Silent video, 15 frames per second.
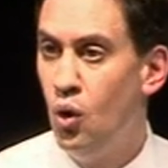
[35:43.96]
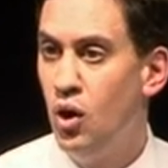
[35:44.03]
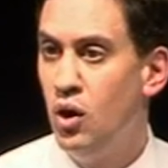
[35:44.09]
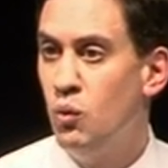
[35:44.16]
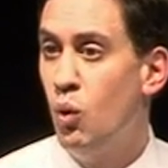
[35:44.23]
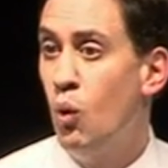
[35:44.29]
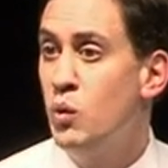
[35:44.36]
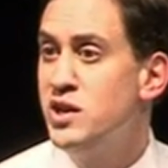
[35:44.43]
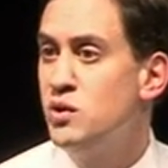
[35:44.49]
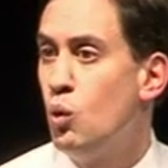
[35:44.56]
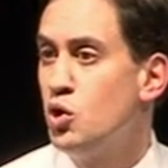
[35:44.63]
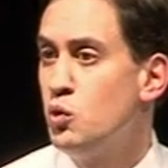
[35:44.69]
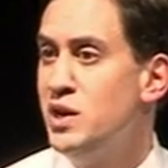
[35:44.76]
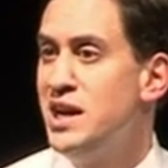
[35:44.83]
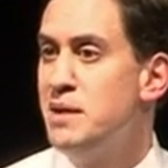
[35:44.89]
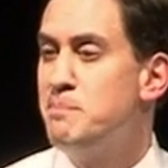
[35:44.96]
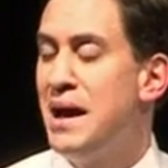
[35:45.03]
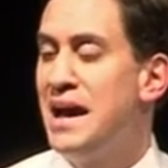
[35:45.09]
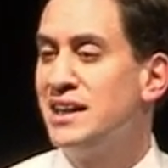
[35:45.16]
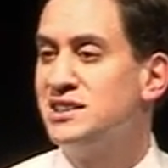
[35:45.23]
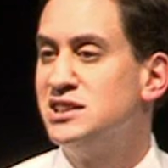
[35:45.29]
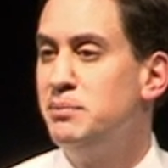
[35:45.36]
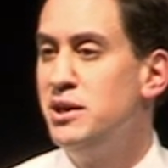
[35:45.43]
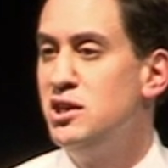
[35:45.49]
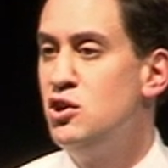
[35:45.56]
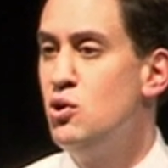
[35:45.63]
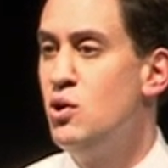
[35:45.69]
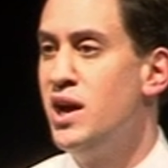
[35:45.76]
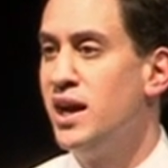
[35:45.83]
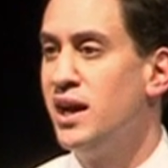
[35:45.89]
What do we need banks to be
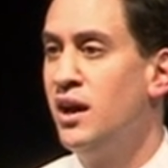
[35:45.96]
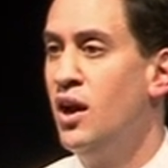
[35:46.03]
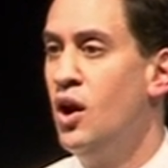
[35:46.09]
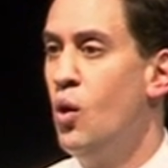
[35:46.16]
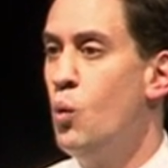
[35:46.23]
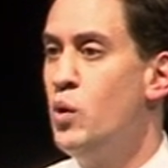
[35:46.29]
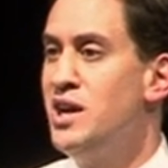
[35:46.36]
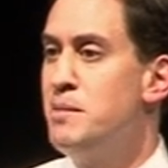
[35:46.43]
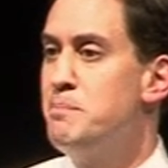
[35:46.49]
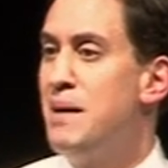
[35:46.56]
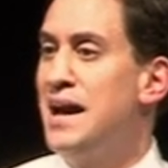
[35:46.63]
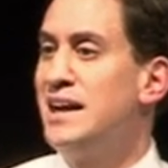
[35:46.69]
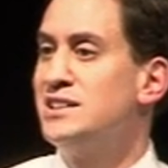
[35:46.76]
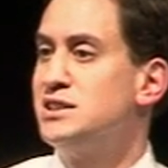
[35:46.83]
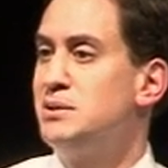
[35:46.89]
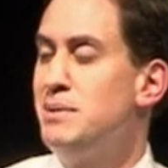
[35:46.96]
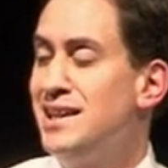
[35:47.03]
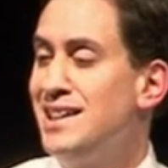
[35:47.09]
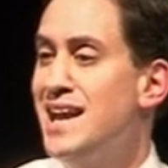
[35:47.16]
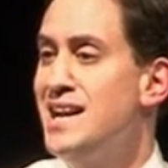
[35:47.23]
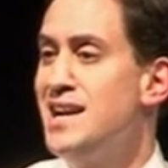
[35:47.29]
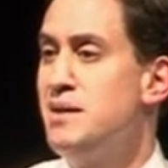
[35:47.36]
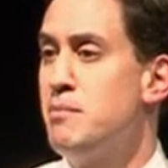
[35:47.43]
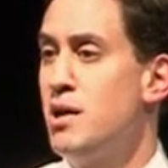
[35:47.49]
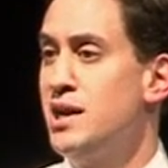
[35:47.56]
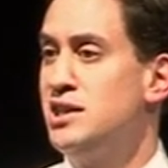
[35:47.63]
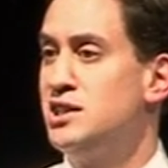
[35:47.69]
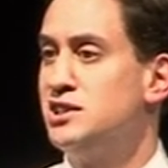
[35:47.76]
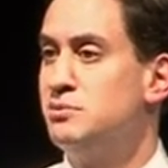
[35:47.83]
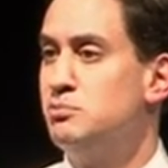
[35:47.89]
doing? We need banks to be lending money
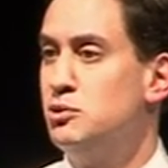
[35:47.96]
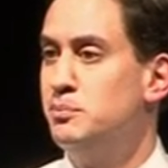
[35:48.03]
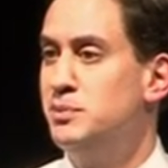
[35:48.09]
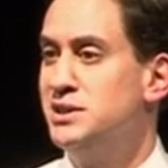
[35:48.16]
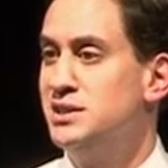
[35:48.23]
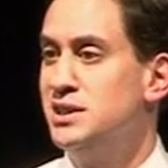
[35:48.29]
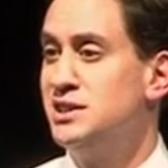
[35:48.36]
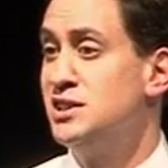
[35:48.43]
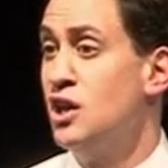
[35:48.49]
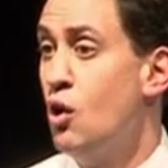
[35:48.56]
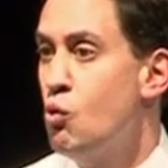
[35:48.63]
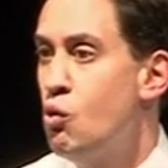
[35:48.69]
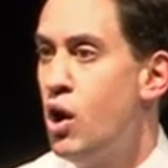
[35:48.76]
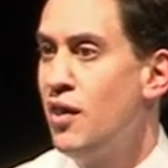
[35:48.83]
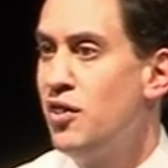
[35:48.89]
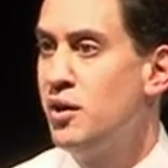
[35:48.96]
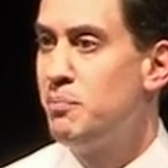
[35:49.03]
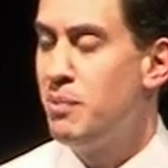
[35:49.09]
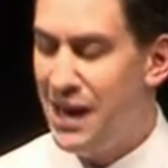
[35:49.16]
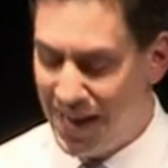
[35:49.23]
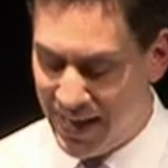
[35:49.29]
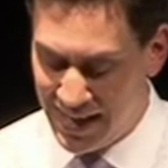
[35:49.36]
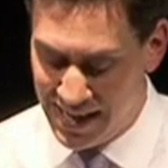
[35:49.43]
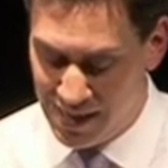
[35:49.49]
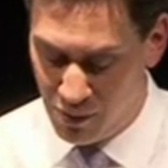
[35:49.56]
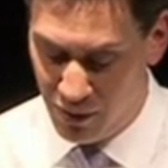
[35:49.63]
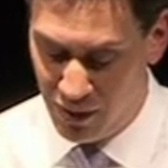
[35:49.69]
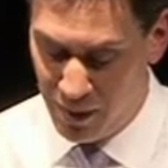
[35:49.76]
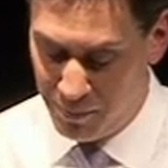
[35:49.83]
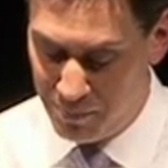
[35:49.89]
to small business rather than paying
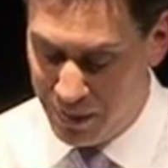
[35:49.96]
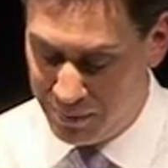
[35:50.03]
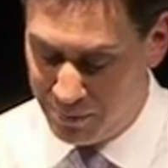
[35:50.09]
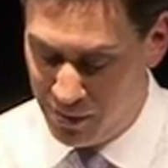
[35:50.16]
out big